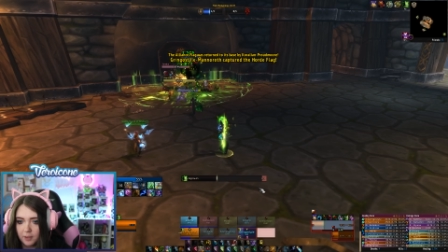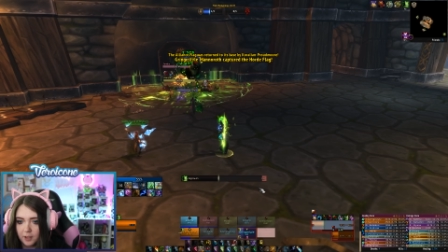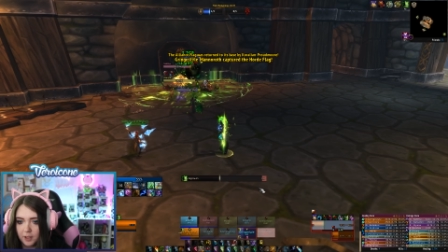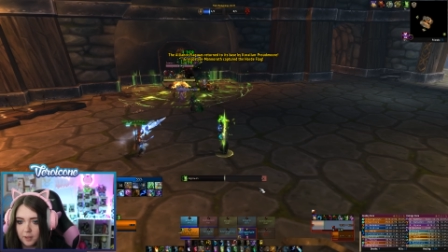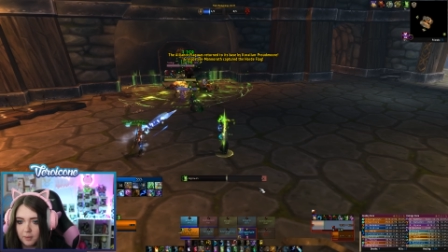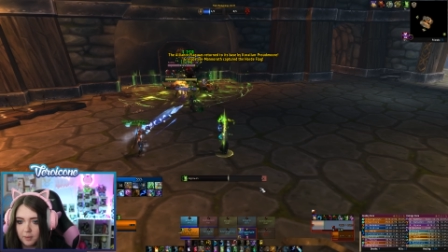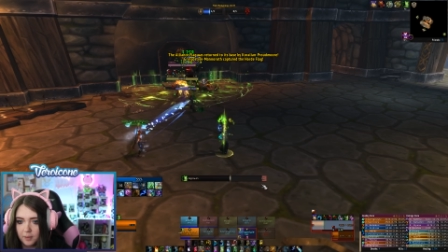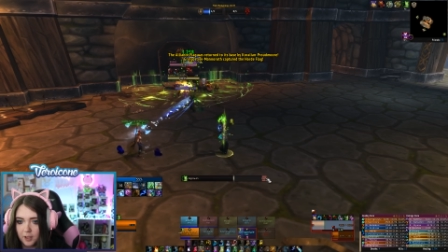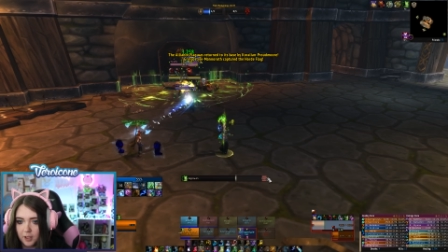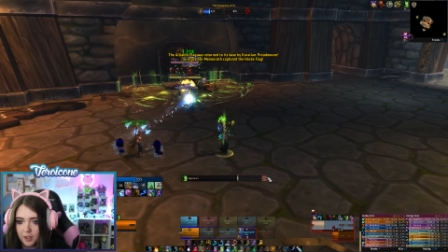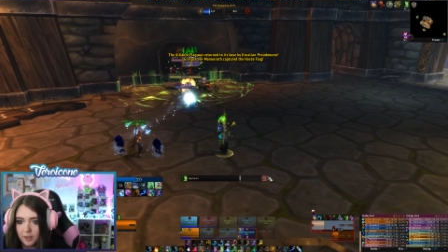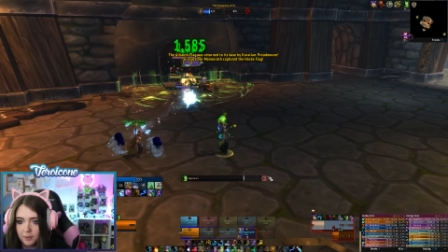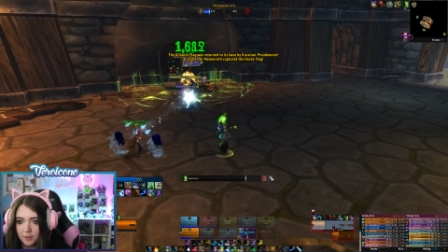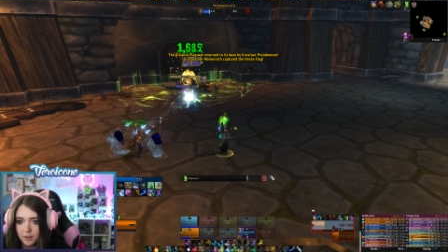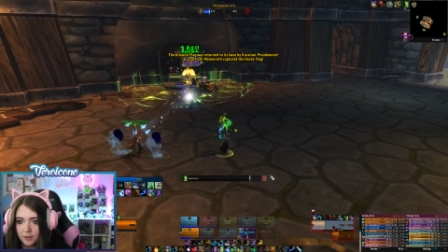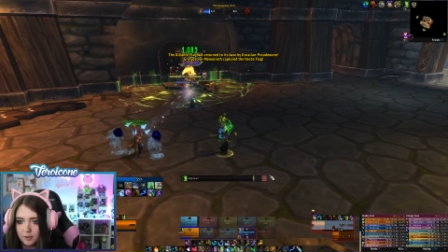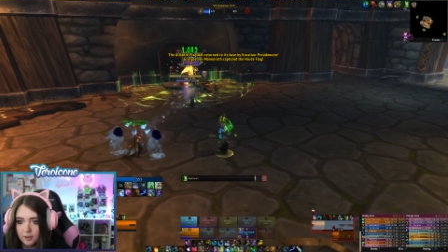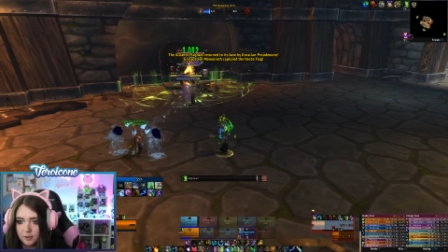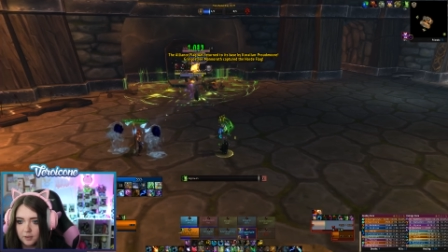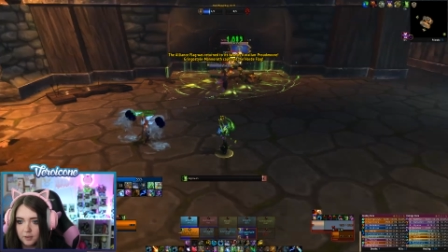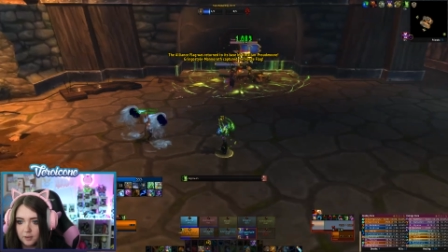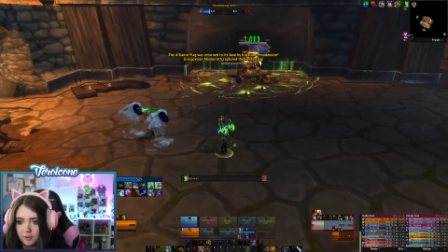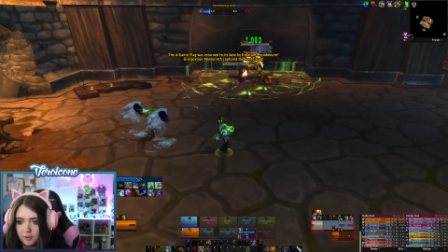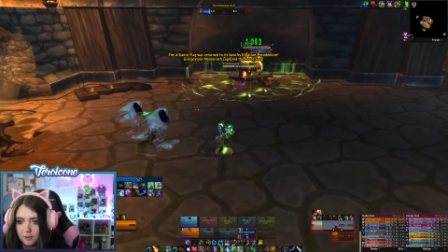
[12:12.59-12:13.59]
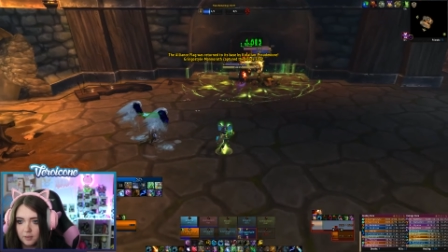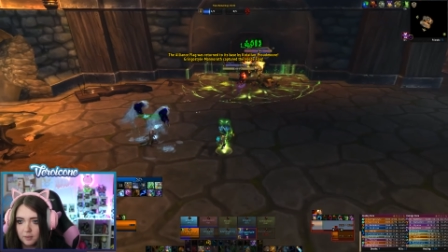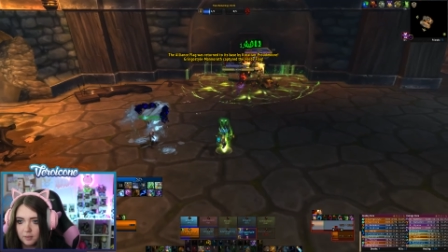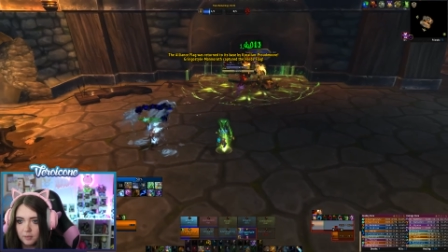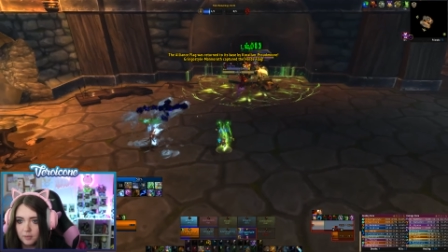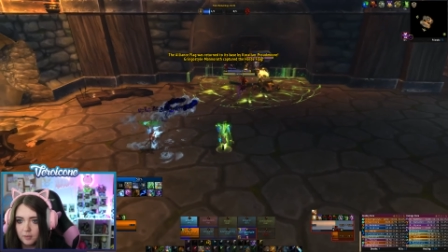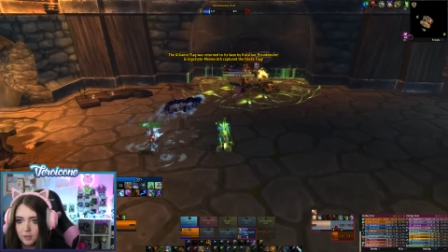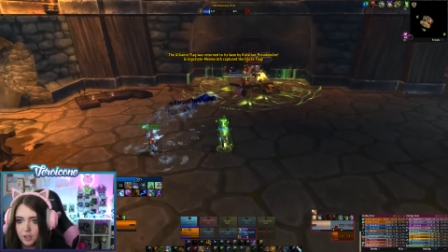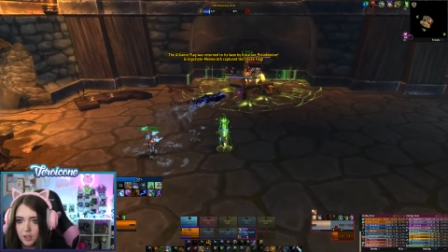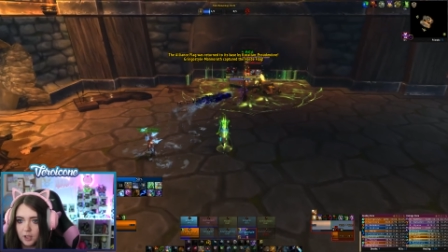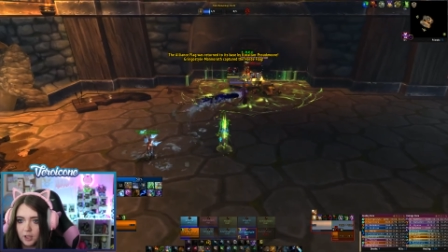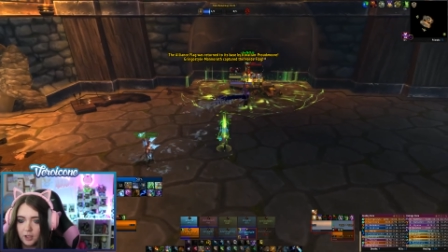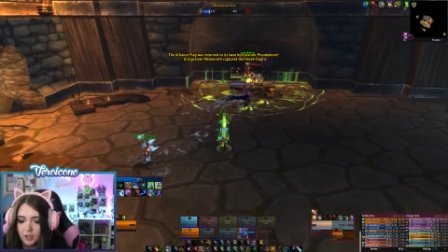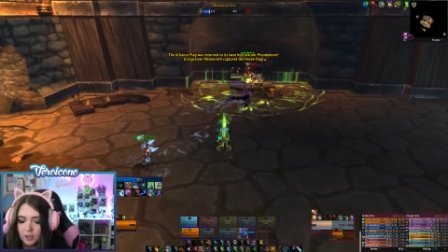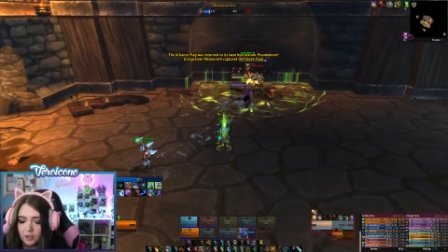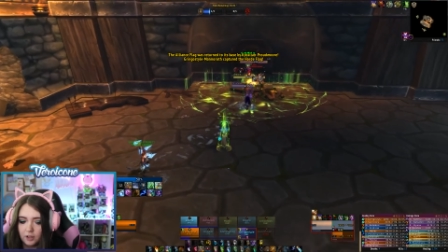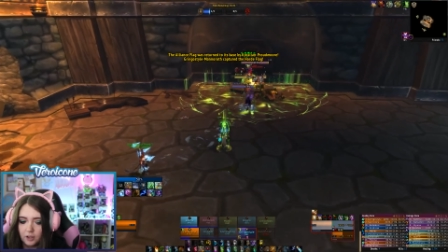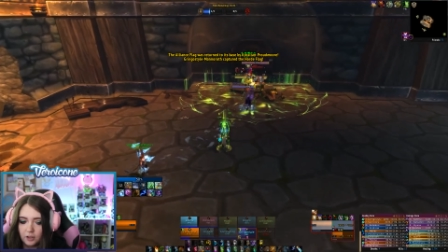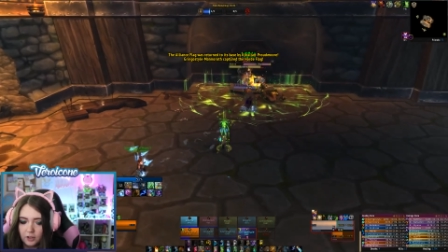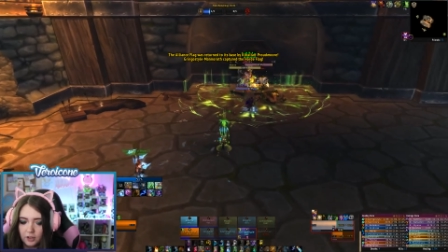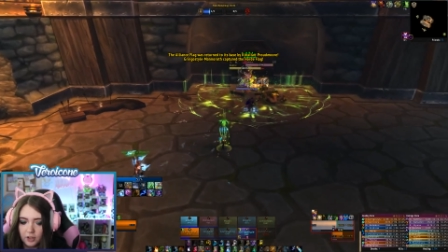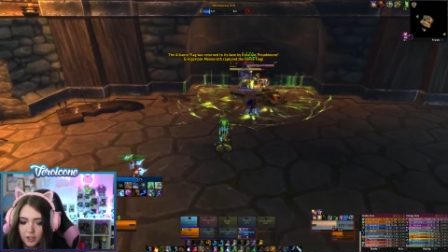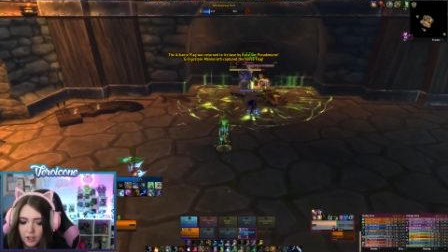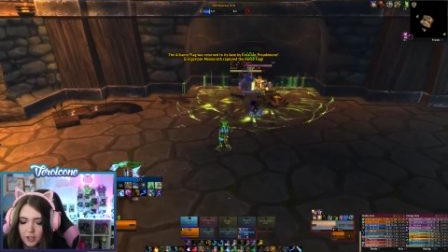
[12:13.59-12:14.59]
cap it, cap it. Thank
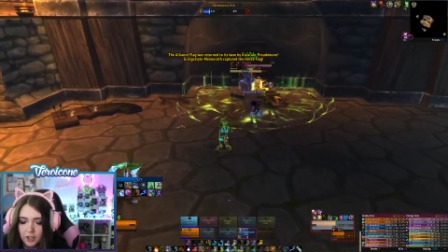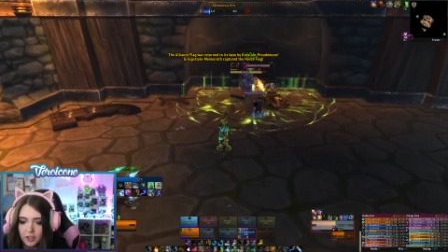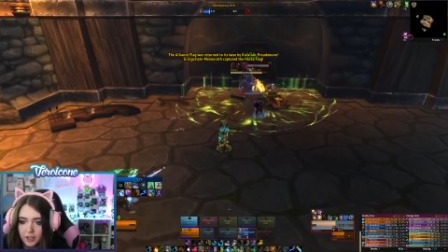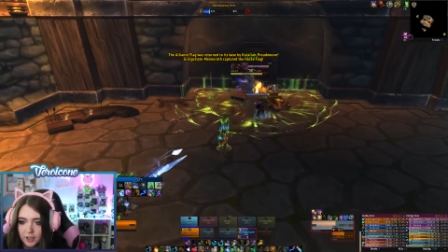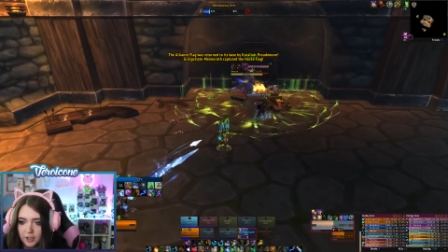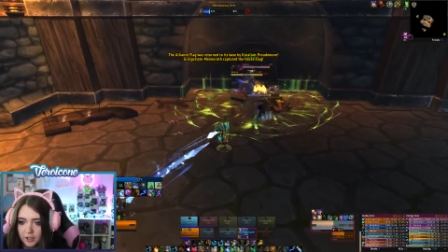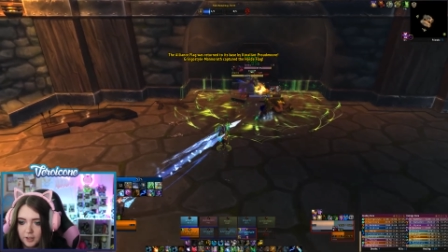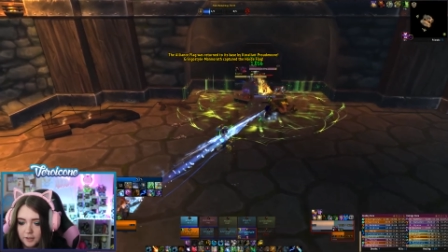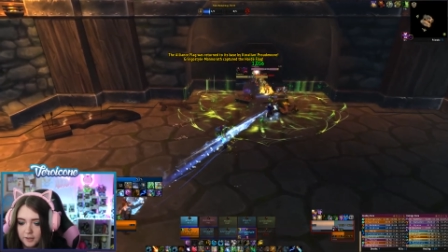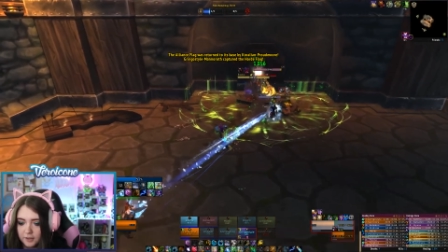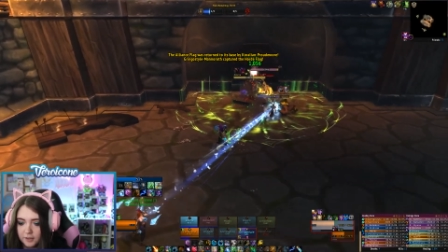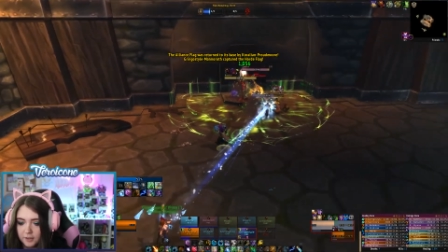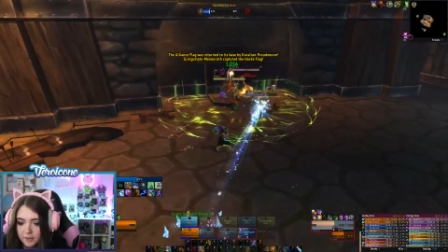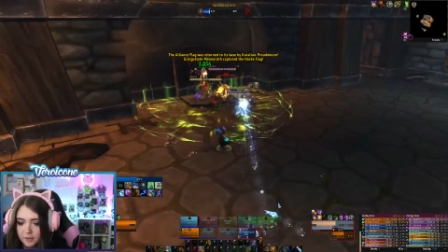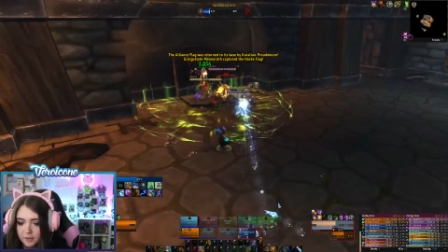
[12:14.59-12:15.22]
goodness.